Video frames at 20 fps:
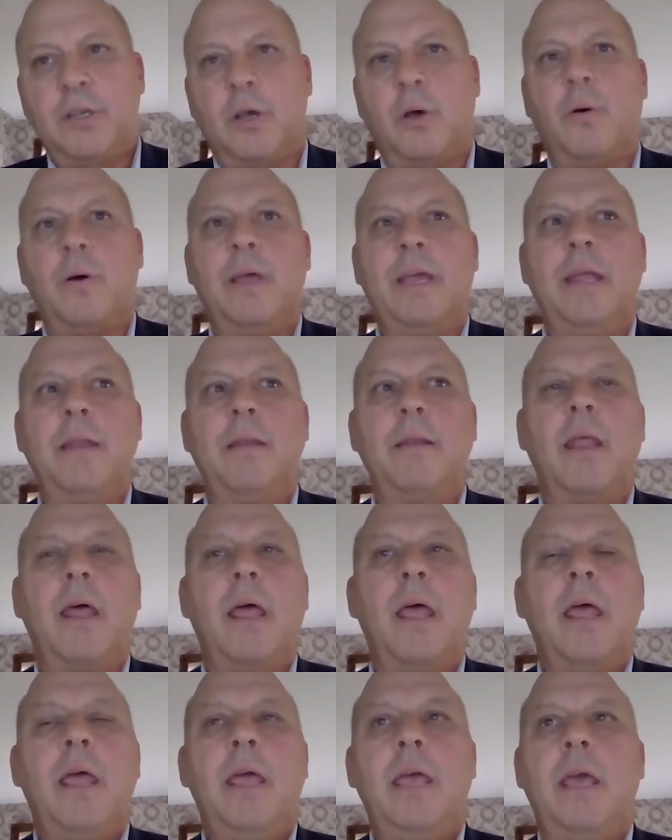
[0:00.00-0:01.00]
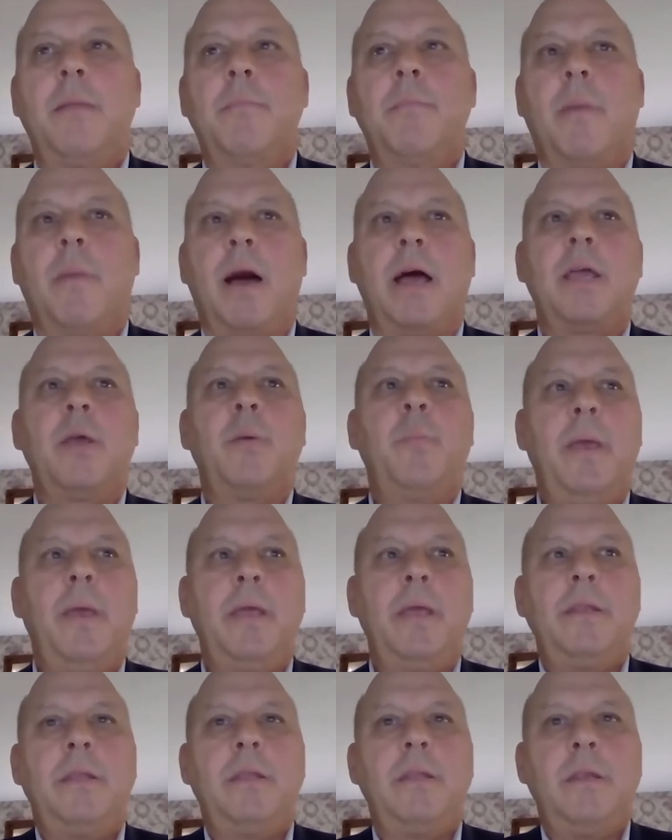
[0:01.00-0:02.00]
So in my
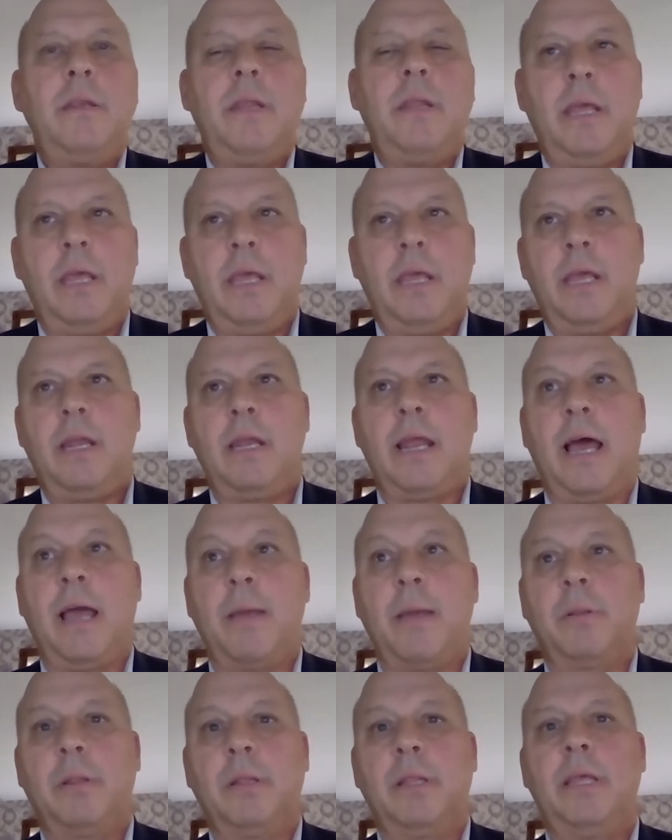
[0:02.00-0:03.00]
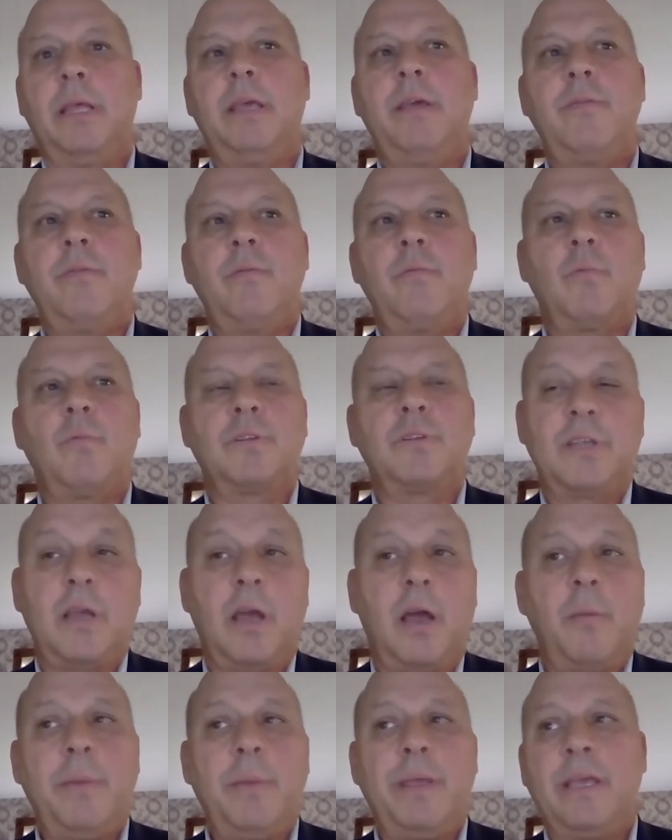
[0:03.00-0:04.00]
opinion, and I believe what's
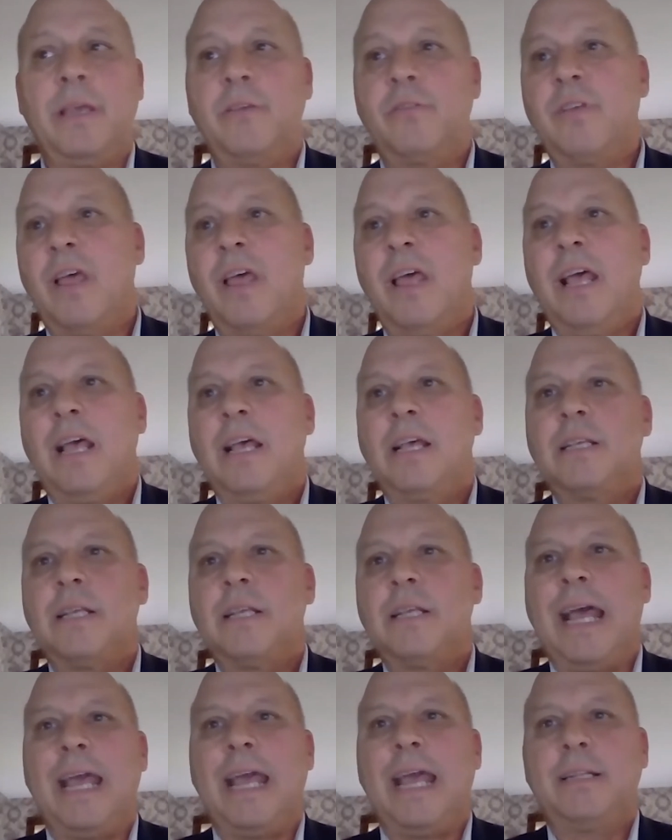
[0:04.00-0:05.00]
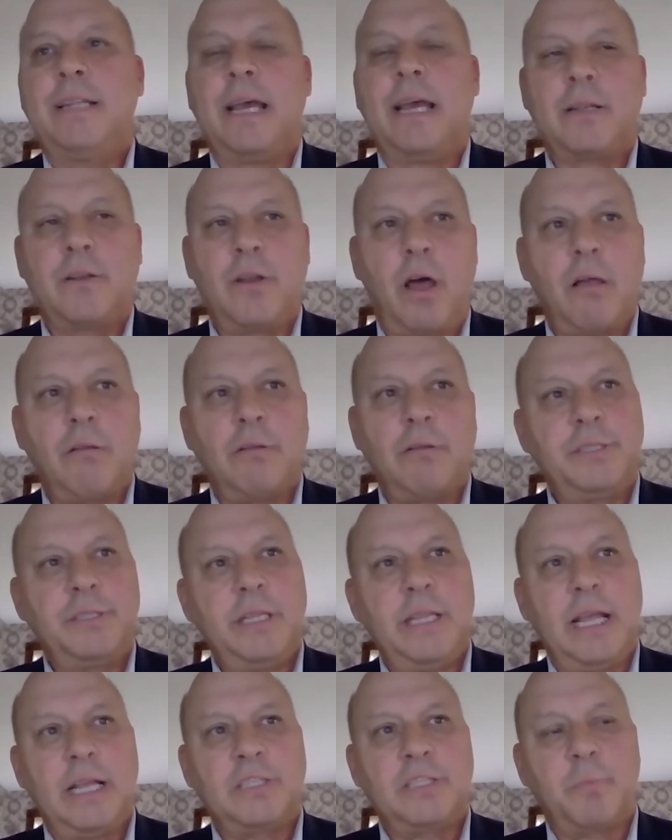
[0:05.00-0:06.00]
coming is a
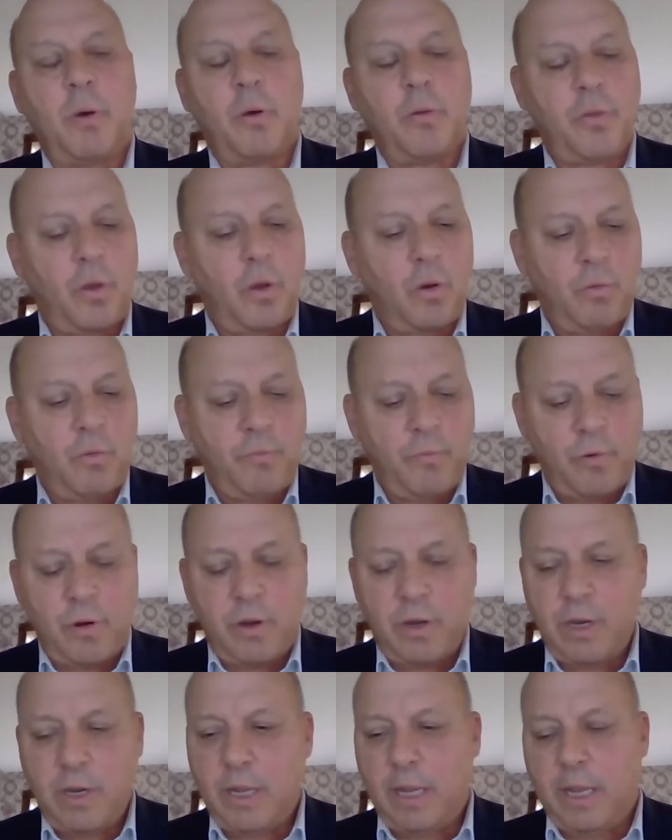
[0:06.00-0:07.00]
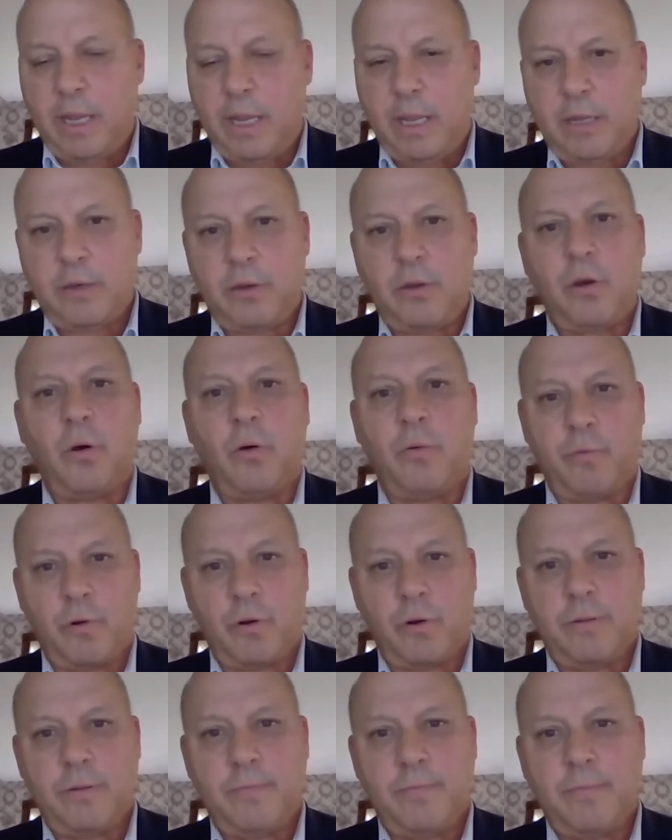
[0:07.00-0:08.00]
technology that's both overt and
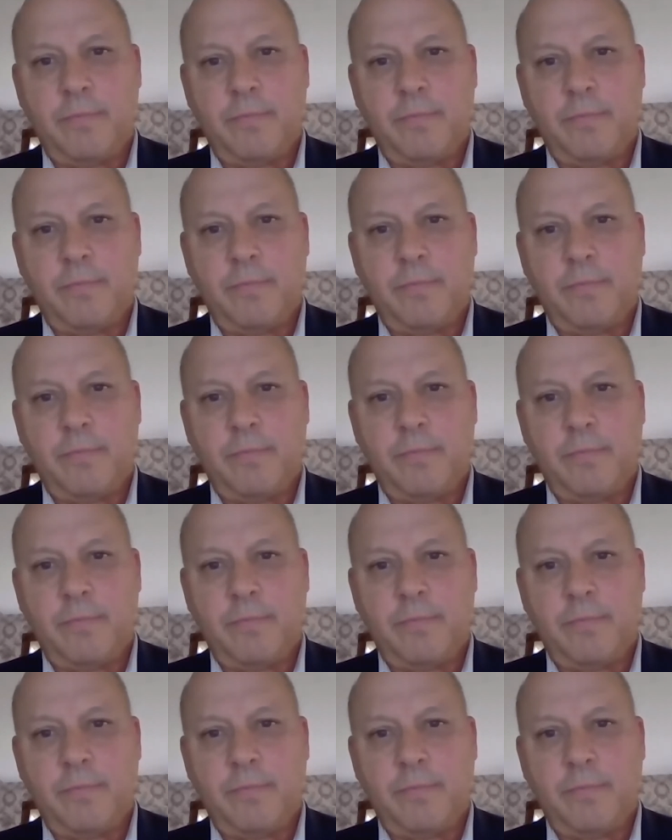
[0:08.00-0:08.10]
covert,